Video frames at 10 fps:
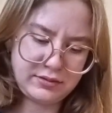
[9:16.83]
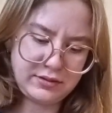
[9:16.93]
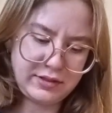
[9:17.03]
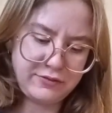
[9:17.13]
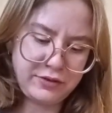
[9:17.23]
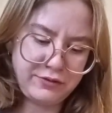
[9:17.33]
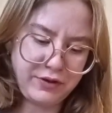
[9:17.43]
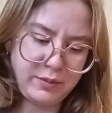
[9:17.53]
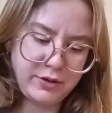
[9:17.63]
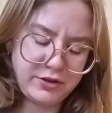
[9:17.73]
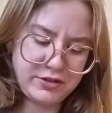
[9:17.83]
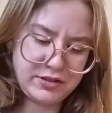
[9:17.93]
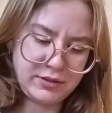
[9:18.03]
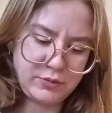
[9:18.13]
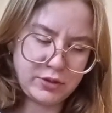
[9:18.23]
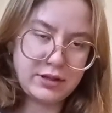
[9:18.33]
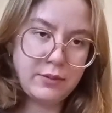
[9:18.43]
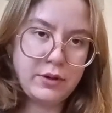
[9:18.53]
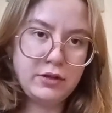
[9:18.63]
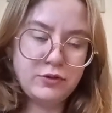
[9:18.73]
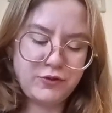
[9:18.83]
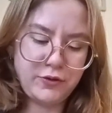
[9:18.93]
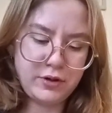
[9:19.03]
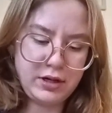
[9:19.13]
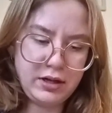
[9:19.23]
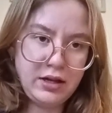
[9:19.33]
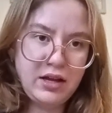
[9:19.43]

different fibers and what they were used for.